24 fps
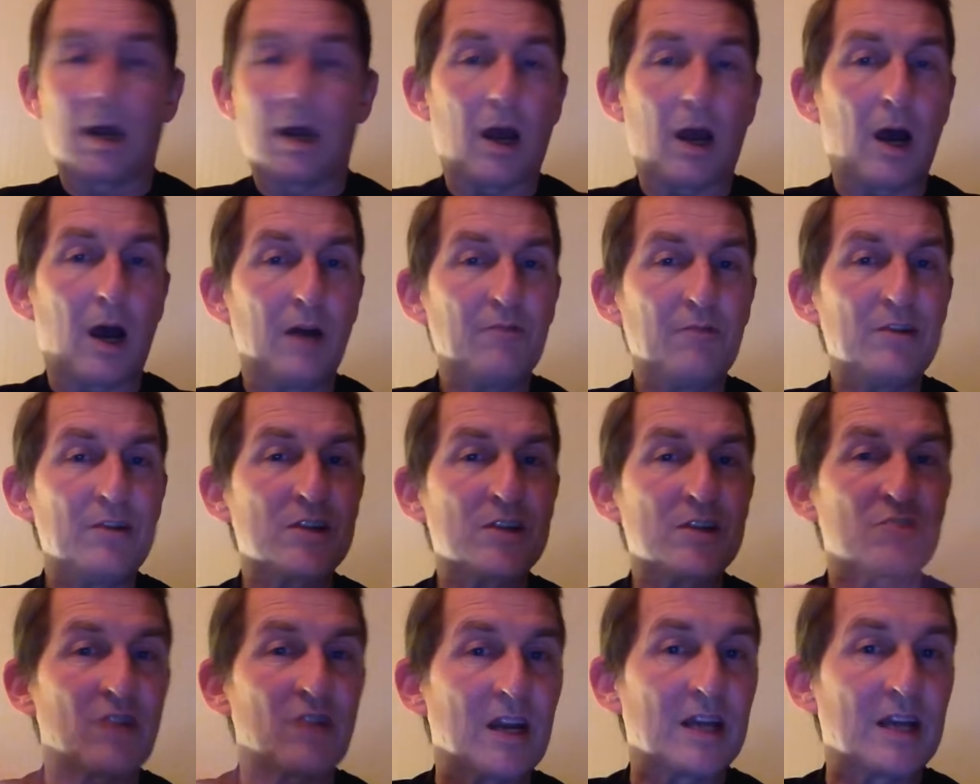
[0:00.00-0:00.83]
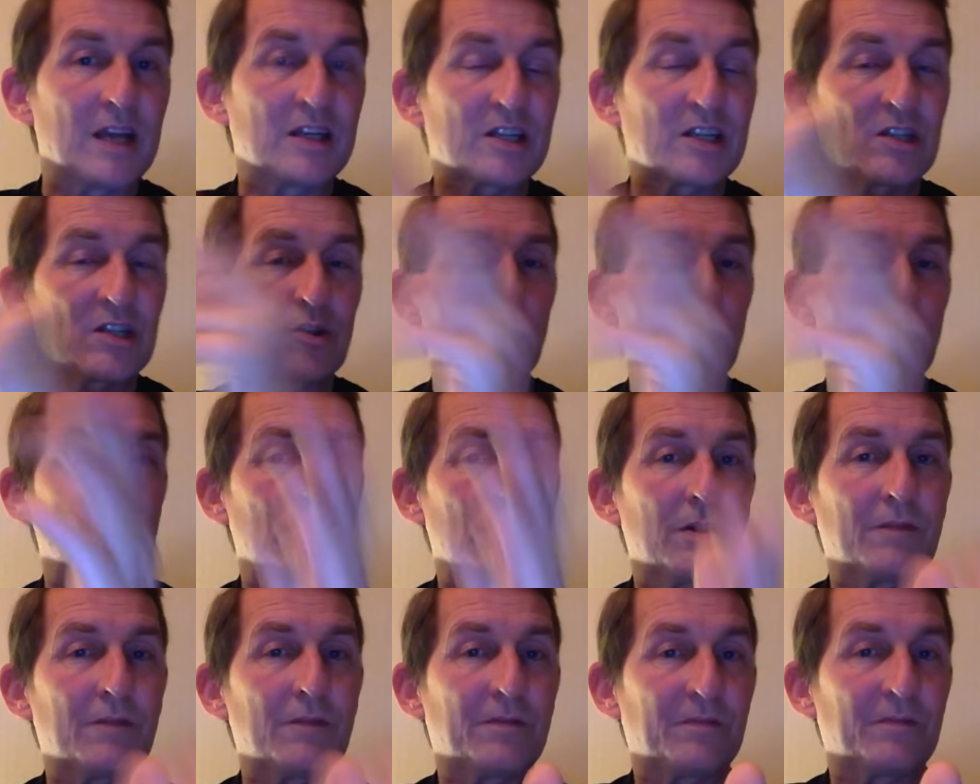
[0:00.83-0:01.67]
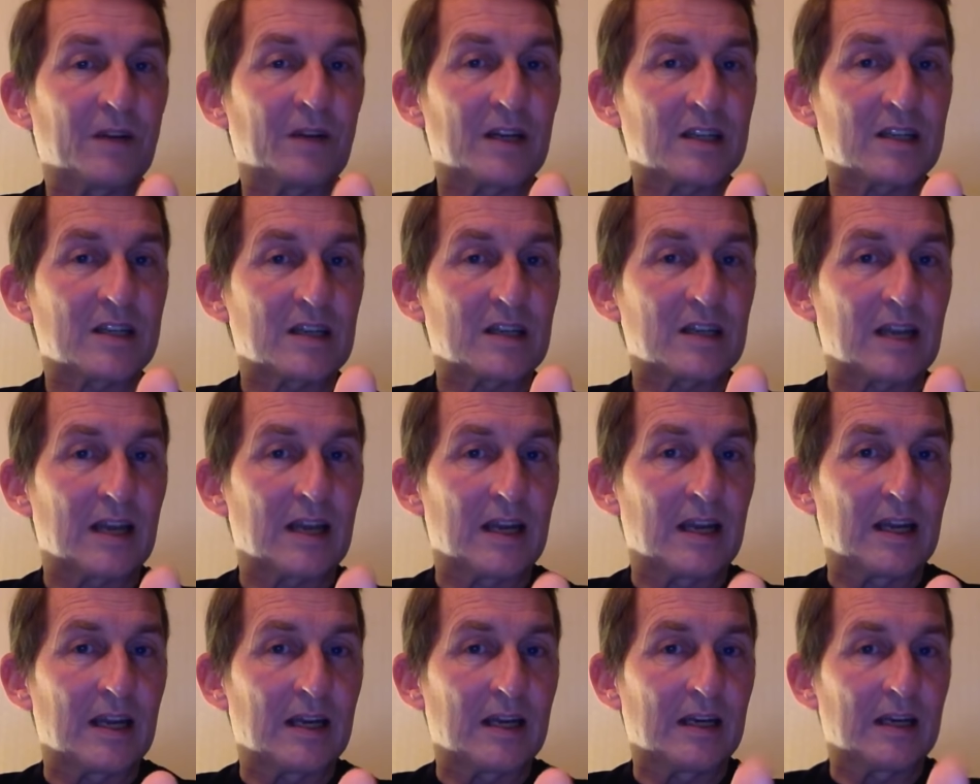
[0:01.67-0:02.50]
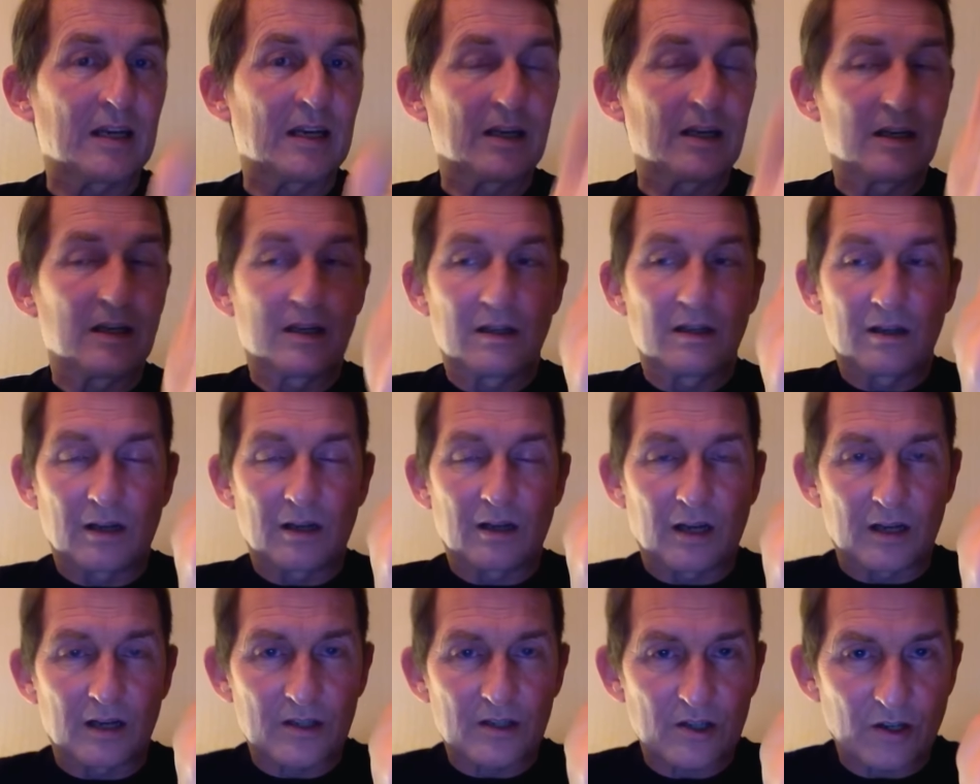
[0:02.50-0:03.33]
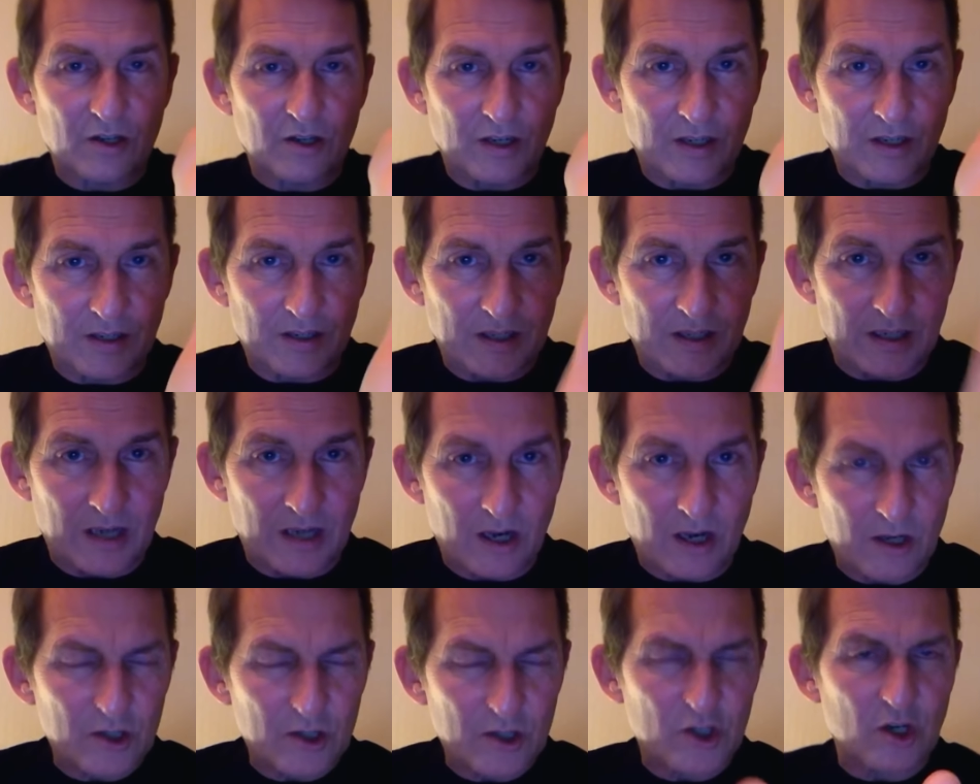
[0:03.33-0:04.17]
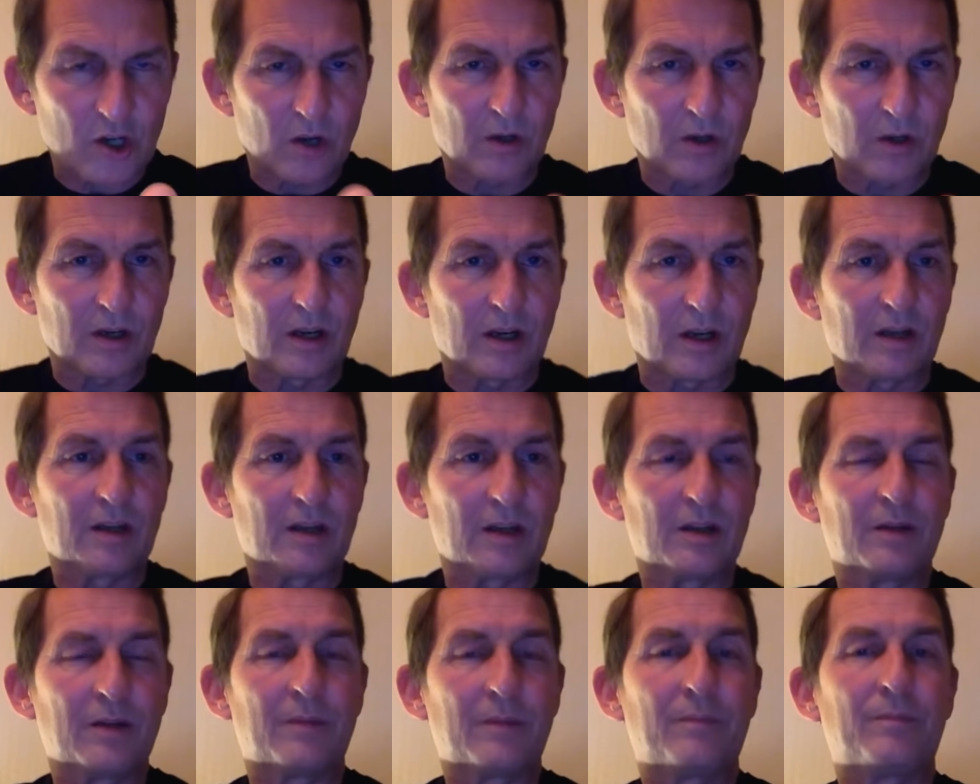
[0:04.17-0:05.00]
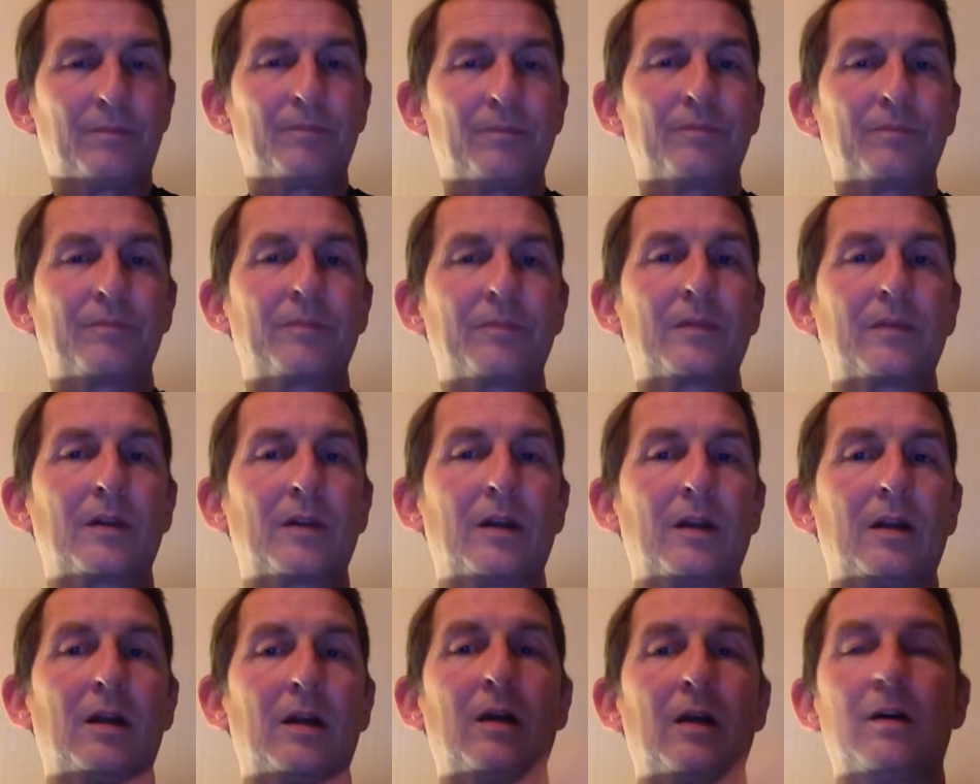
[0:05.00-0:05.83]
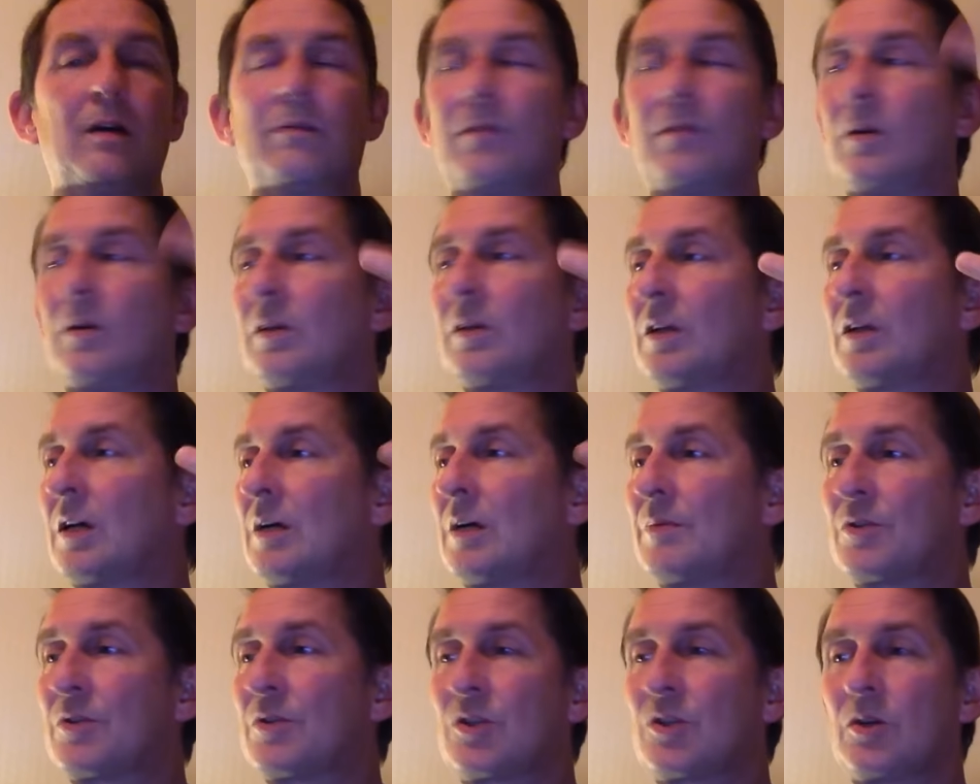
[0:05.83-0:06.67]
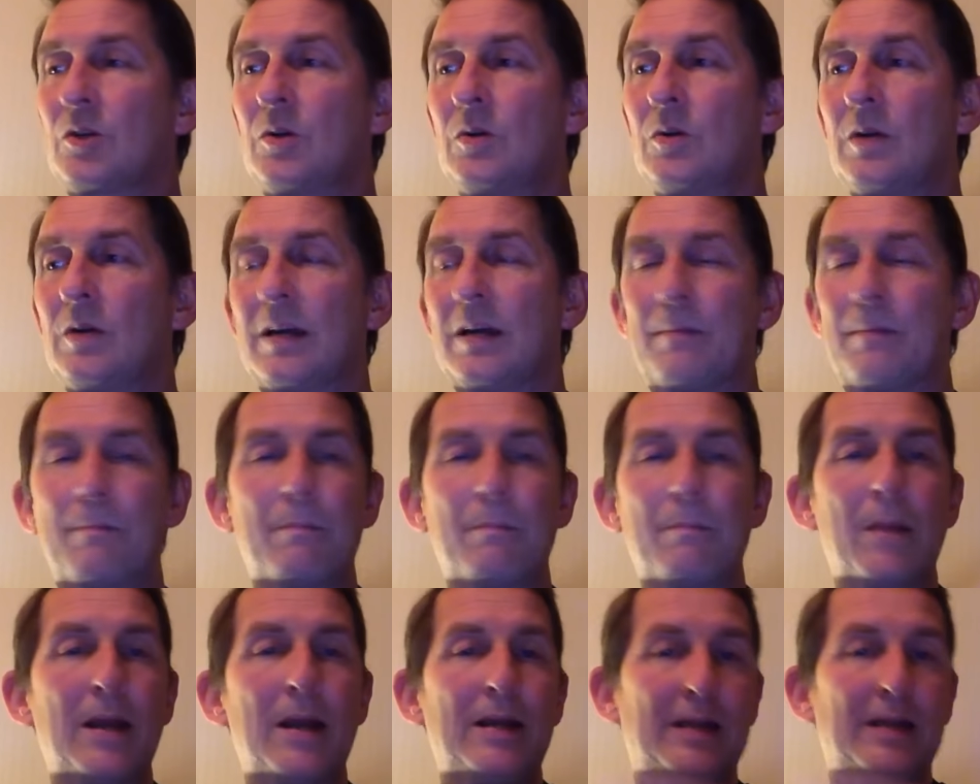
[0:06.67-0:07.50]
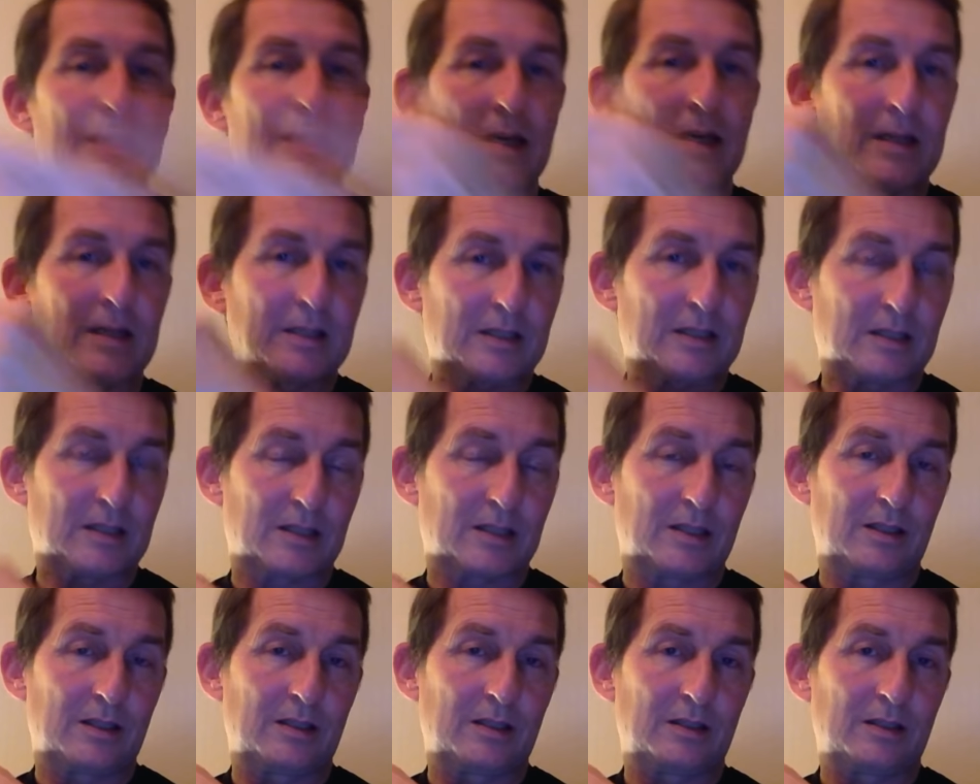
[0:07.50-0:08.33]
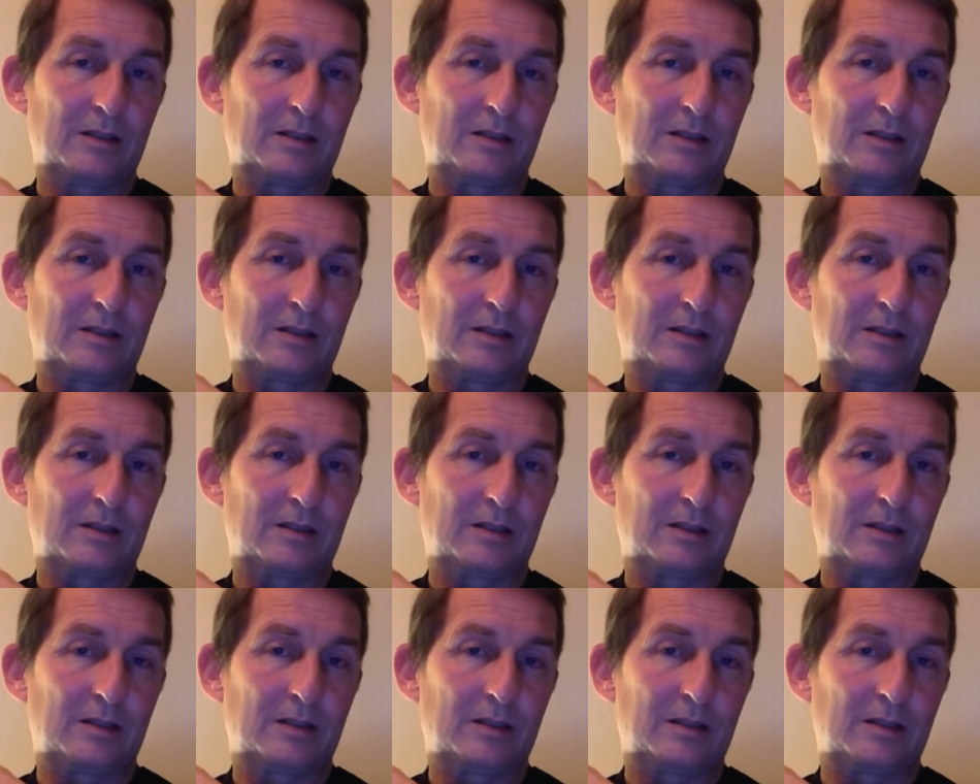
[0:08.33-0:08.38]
unrestrained, stood on the fast lane. Uh, sorry, on the hard shoulder, Folded arms, two maniacs.